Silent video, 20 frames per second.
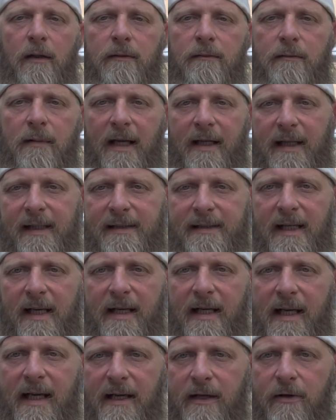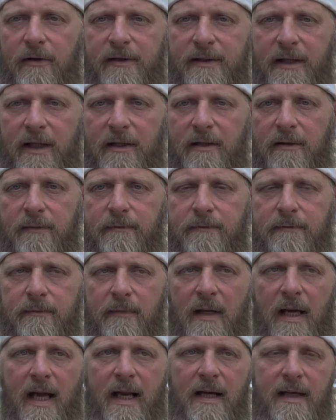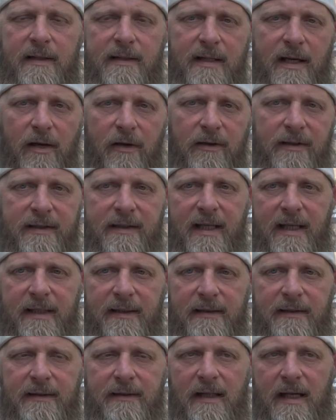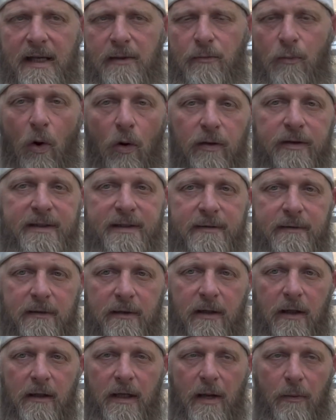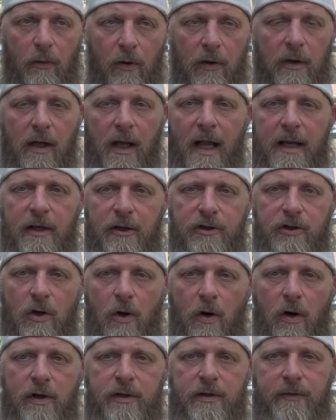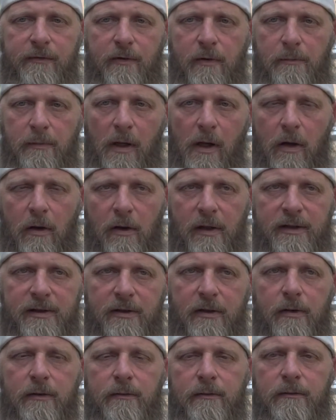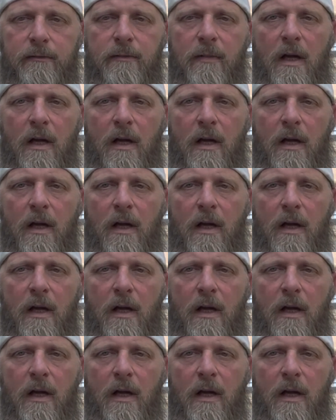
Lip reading: like I said, heaters in them, and it tells things it won't collect the charge if they're below a certain